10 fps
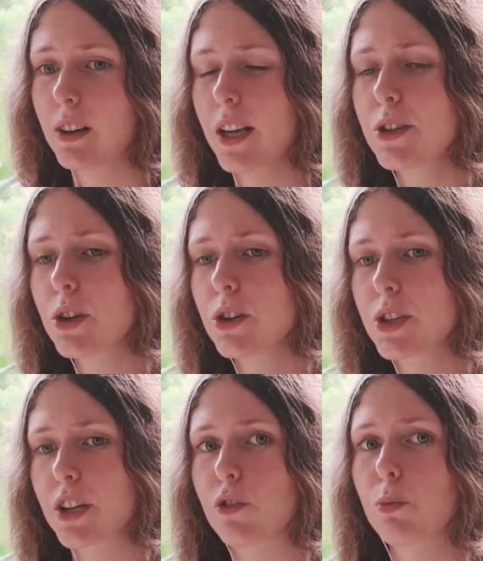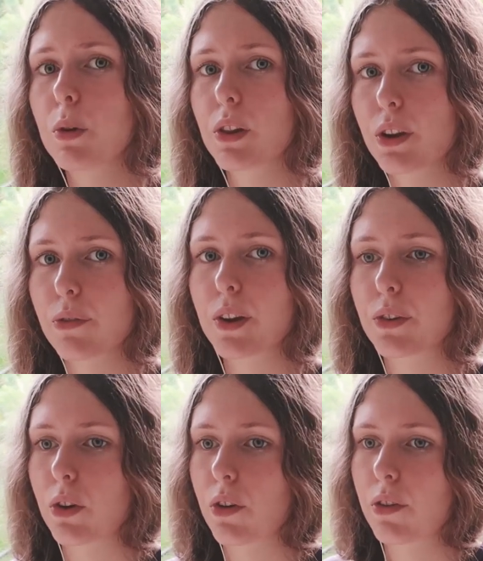Let yourself believe
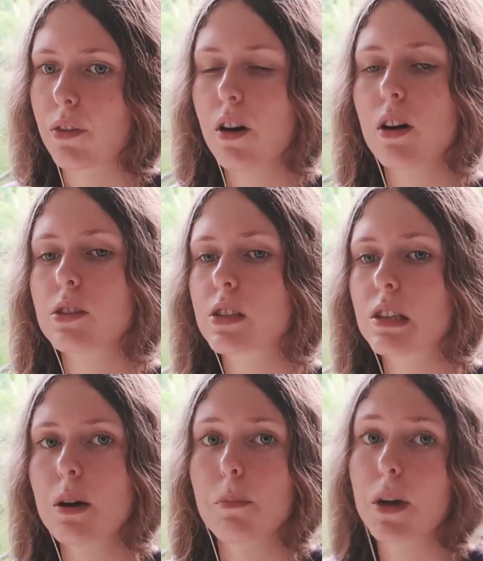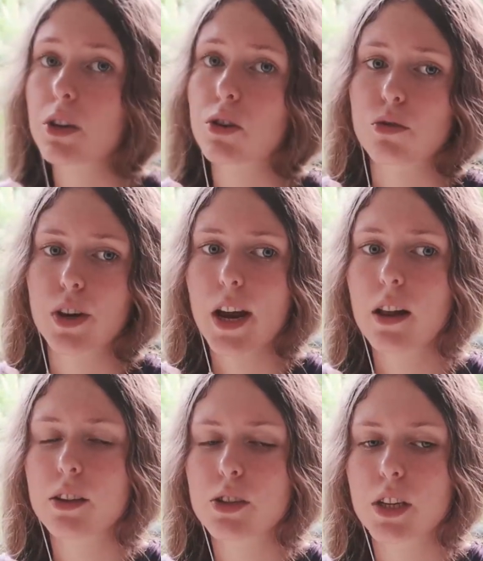that your thoughts make your
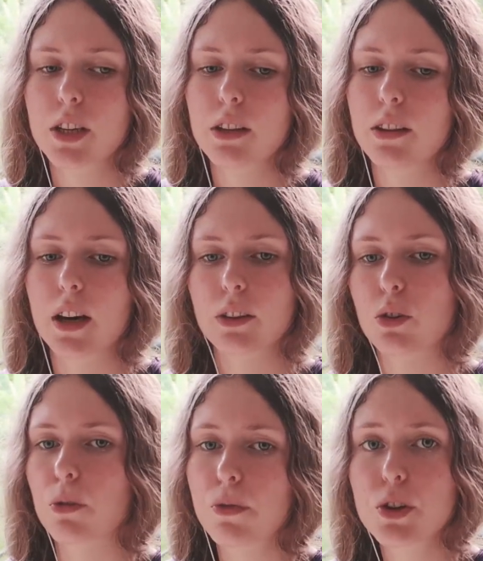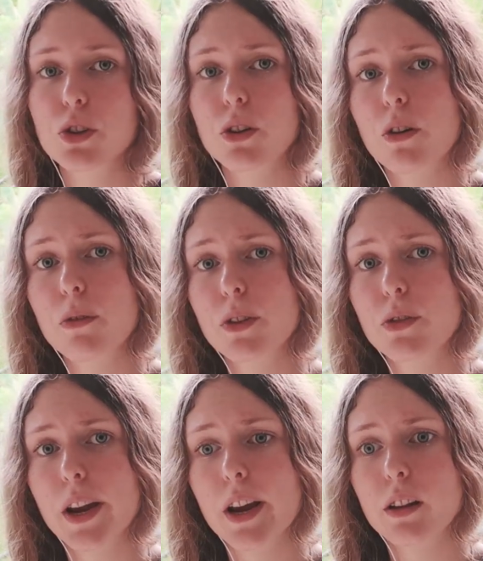reality, that your vision of
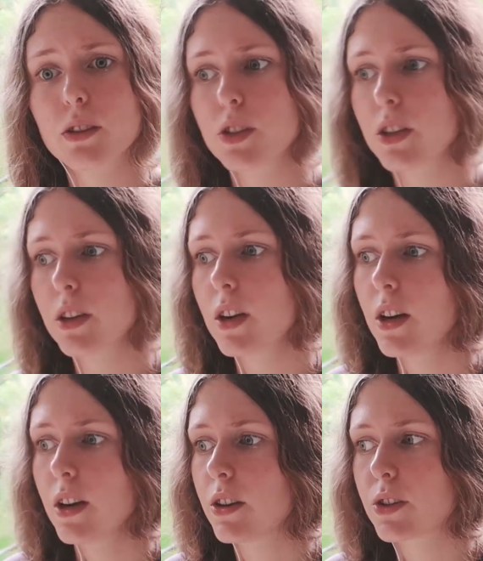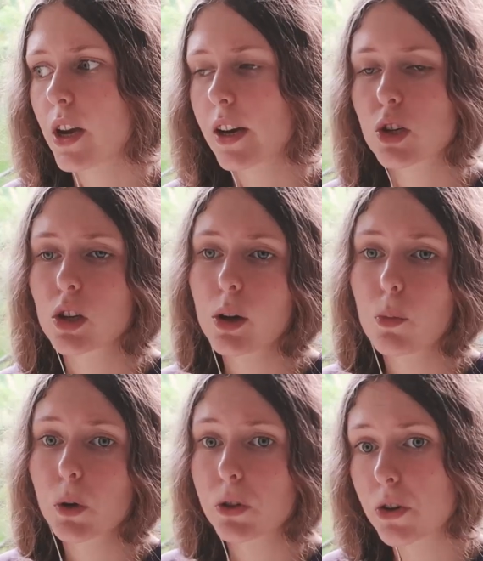the reality is
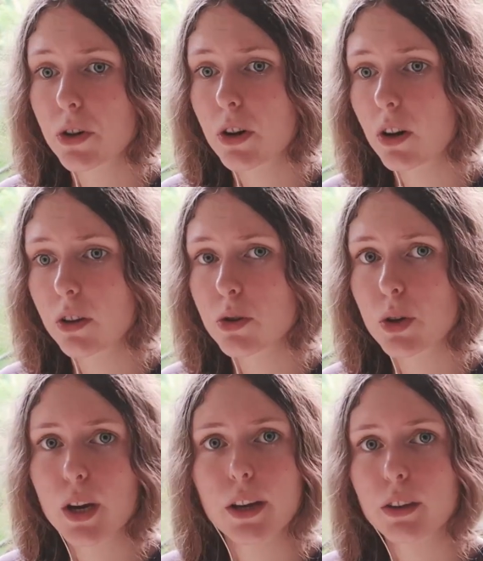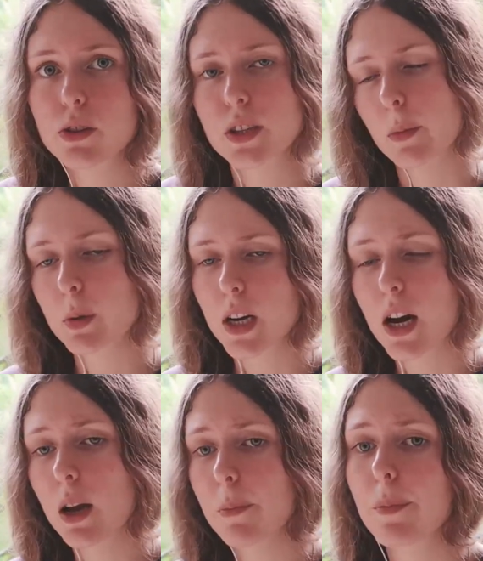actually what you're going to get in some
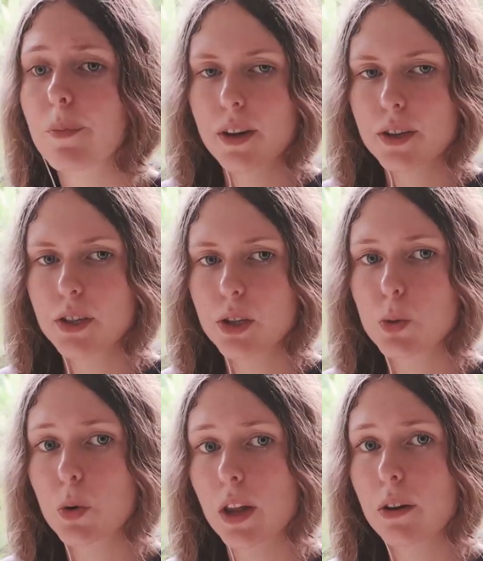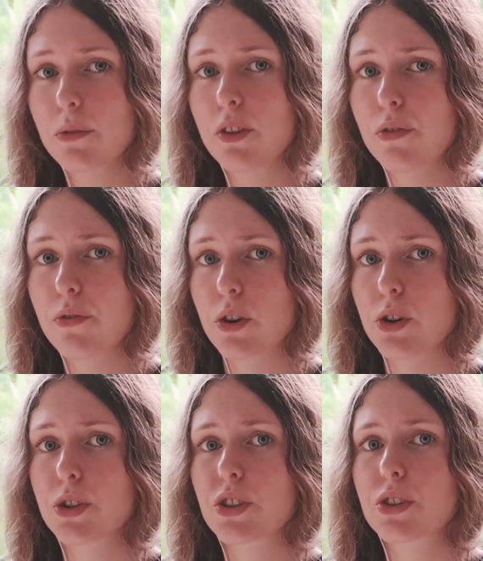time. This is one of the
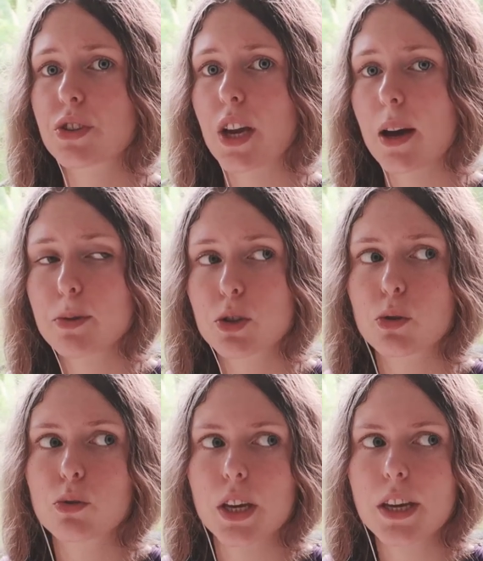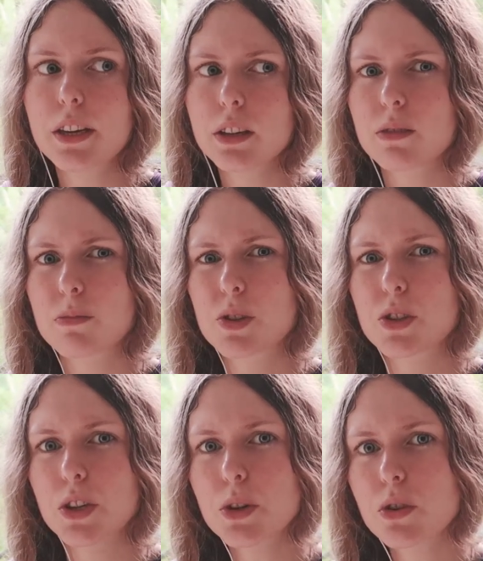first steps to take it
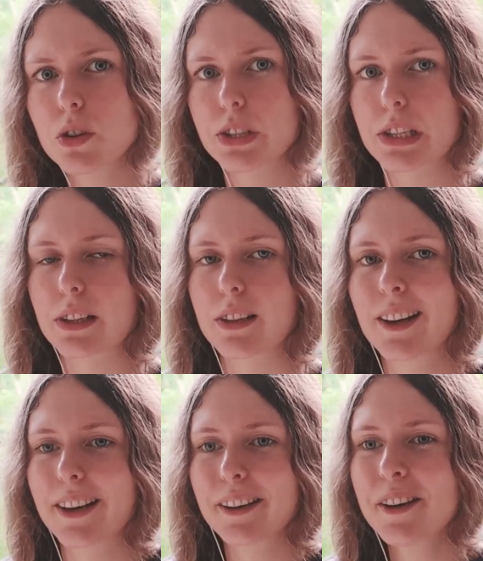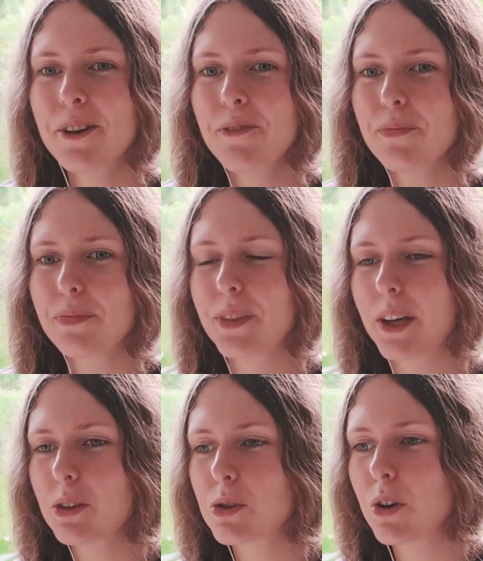seriously, like
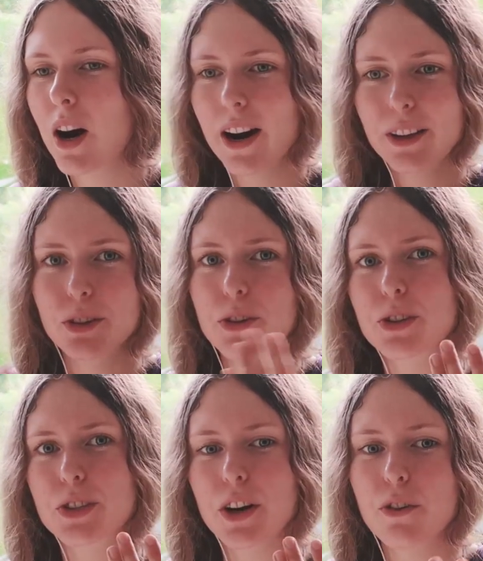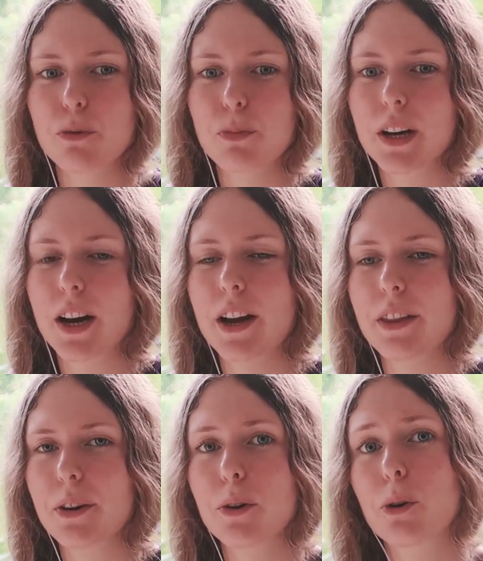not to hide yourself
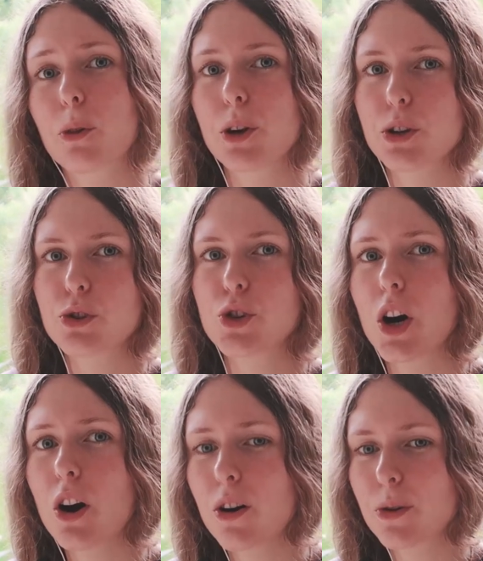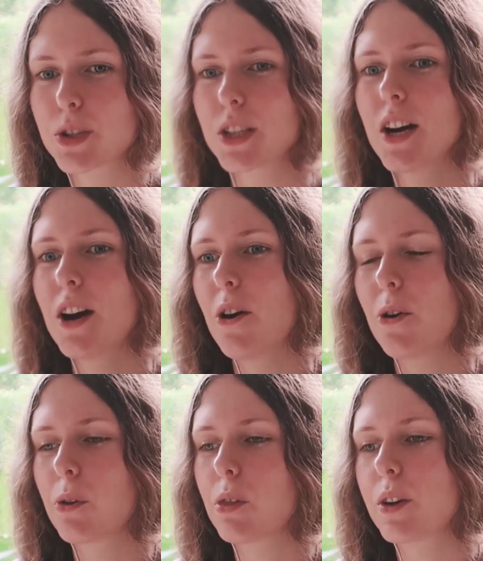behind all these jokes,
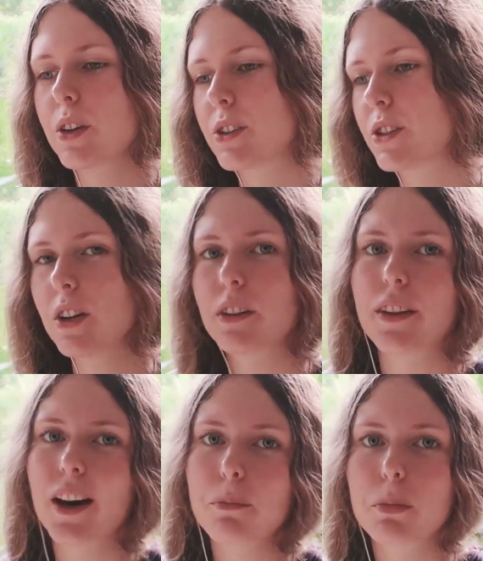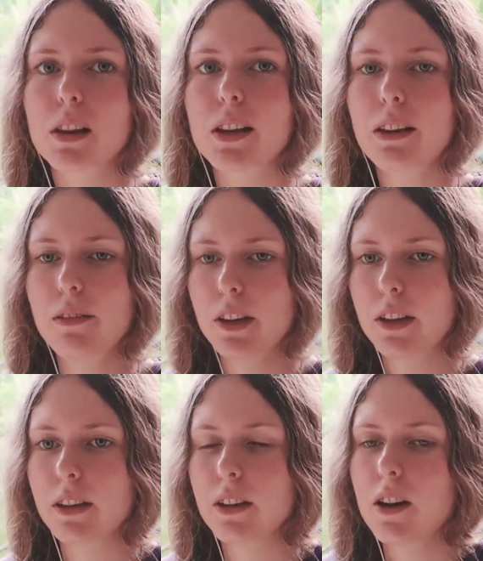all this not
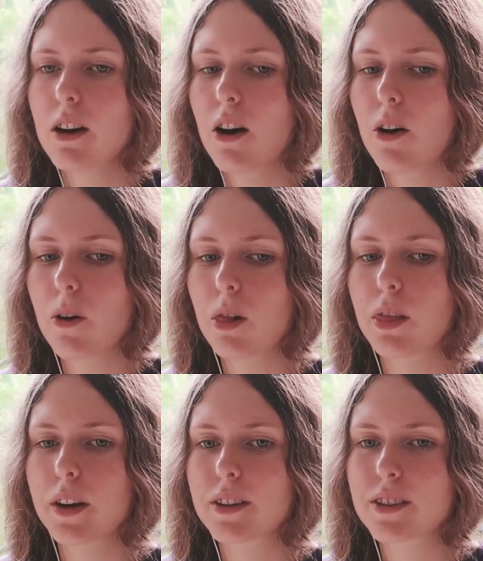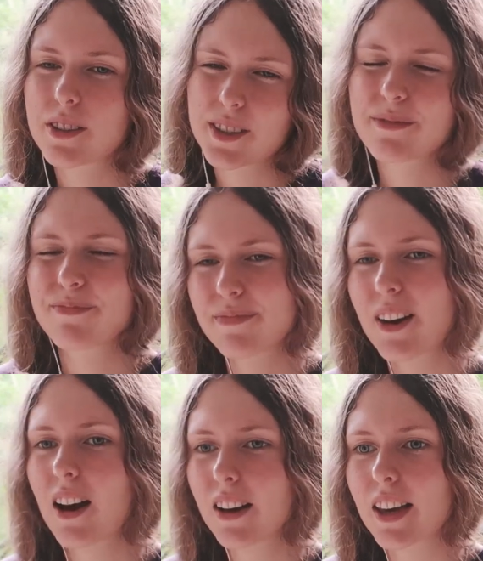believing, all this
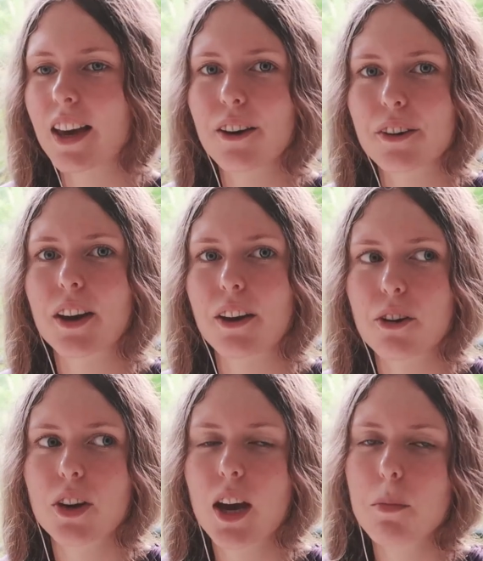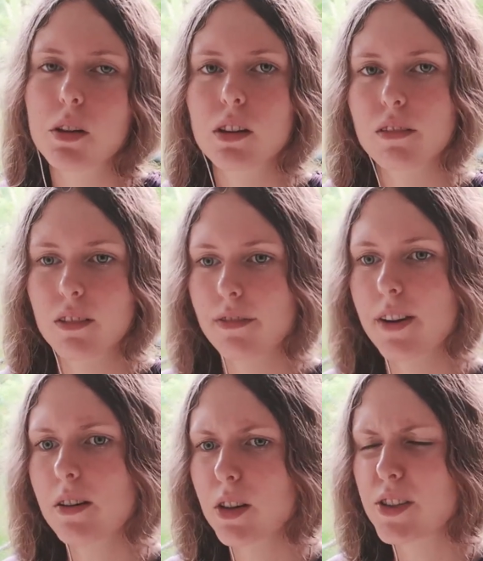okay, believe in
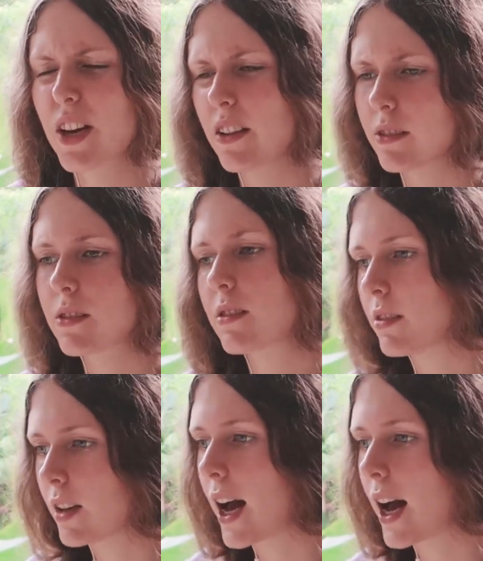fairy tales.